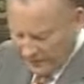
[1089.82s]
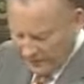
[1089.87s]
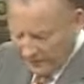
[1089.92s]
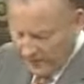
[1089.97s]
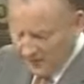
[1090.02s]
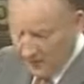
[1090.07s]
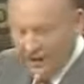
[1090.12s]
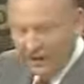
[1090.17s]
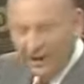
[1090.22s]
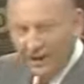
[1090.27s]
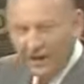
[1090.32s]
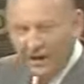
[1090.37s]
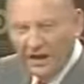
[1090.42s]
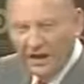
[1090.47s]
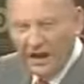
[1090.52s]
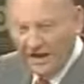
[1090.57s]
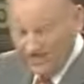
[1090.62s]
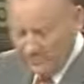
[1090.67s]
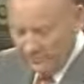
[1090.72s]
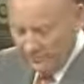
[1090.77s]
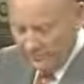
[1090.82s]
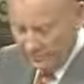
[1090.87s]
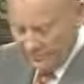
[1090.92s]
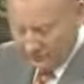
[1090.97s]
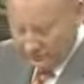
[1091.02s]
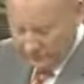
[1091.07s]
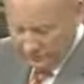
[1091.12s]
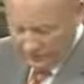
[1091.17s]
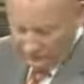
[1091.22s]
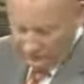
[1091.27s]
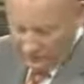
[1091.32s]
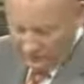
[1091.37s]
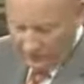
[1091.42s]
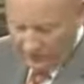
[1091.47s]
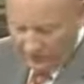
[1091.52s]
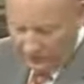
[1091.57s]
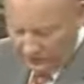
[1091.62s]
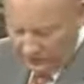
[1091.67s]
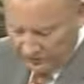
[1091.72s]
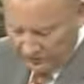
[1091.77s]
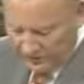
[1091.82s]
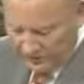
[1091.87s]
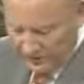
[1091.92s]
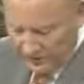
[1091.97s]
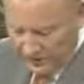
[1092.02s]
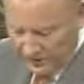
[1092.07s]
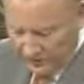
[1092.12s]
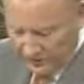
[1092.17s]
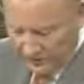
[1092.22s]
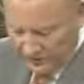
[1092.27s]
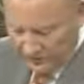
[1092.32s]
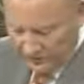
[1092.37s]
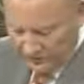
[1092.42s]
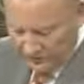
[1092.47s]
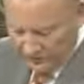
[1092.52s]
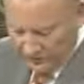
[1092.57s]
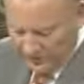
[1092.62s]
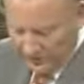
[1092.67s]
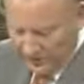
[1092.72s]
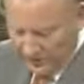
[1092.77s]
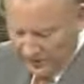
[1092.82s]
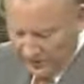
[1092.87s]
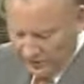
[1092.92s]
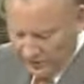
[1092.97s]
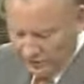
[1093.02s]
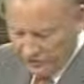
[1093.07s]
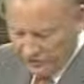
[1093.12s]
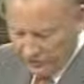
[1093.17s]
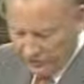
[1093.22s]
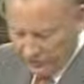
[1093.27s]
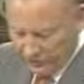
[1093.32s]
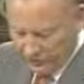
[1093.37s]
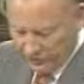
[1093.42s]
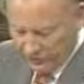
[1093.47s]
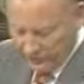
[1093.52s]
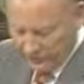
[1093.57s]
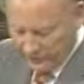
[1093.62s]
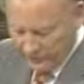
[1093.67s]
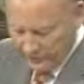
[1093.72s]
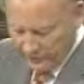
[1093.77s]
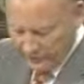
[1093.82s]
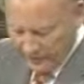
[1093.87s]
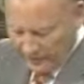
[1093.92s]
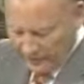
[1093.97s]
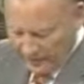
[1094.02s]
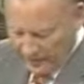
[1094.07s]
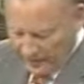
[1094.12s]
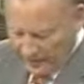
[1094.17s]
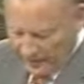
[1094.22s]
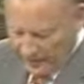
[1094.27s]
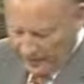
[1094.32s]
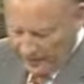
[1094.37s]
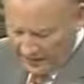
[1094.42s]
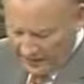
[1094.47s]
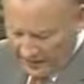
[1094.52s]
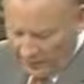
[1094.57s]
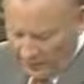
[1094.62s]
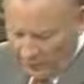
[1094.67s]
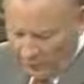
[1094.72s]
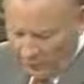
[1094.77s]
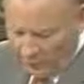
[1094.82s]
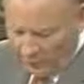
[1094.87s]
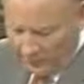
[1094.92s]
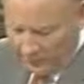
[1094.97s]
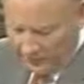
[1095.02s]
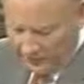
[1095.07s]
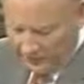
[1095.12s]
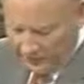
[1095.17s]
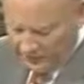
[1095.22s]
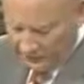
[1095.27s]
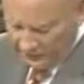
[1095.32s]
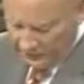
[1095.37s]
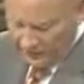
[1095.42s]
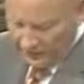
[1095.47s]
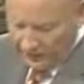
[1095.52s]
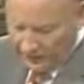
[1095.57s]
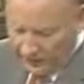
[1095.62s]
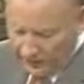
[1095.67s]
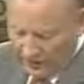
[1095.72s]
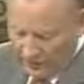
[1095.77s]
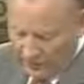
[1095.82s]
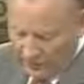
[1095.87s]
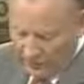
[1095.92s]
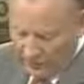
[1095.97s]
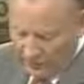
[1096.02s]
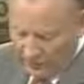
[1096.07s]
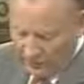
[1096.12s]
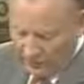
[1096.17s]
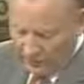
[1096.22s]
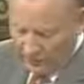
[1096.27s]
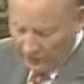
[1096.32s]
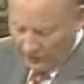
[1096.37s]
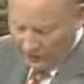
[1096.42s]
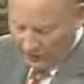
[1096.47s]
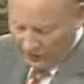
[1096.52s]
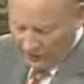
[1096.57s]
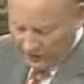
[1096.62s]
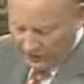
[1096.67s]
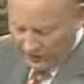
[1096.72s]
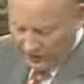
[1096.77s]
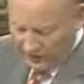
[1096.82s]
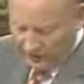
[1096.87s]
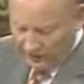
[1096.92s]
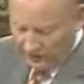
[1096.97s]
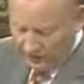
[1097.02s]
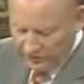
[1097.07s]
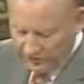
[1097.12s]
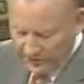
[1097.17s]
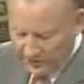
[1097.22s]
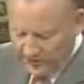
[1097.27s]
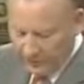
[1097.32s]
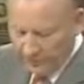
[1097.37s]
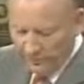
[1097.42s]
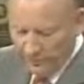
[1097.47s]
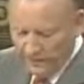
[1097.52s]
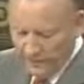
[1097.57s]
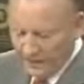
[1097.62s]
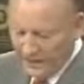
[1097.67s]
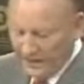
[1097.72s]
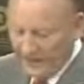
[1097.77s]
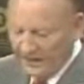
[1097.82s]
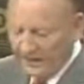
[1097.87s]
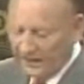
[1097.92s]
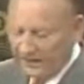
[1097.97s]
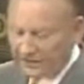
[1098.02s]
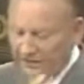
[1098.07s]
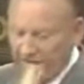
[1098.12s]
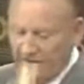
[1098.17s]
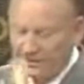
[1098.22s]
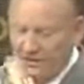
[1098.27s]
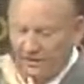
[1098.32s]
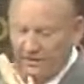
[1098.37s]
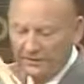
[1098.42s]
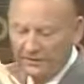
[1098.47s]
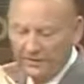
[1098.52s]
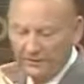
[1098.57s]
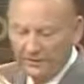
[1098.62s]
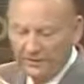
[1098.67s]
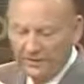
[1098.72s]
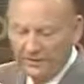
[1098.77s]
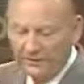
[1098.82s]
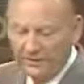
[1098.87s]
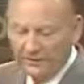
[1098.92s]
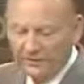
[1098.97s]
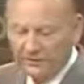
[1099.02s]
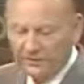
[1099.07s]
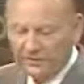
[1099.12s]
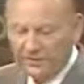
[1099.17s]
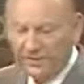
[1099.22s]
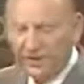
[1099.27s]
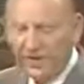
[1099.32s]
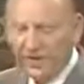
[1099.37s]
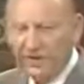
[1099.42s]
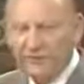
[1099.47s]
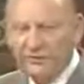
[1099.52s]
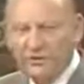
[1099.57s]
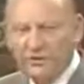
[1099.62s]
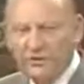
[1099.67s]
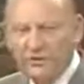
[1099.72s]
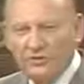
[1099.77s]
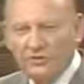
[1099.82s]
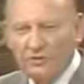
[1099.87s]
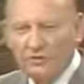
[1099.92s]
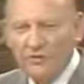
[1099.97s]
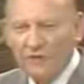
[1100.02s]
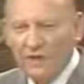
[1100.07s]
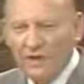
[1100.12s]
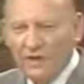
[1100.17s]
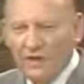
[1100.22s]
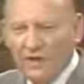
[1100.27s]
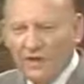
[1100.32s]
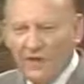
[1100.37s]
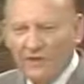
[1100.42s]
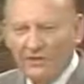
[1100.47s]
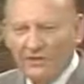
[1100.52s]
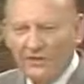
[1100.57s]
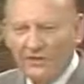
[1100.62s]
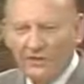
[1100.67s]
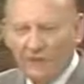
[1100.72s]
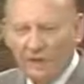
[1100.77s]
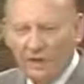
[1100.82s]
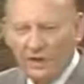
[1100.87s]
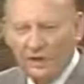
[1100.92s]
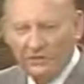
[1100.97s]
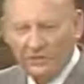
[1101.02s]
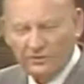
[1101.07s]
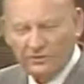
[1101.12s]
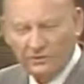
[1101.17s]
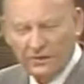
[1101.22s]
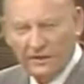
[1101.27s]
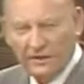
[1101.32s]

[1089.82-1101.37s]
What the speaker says: items and articles and things that they worshipped over there was what we call the sacred cow. And this is the kind of a creature that it was that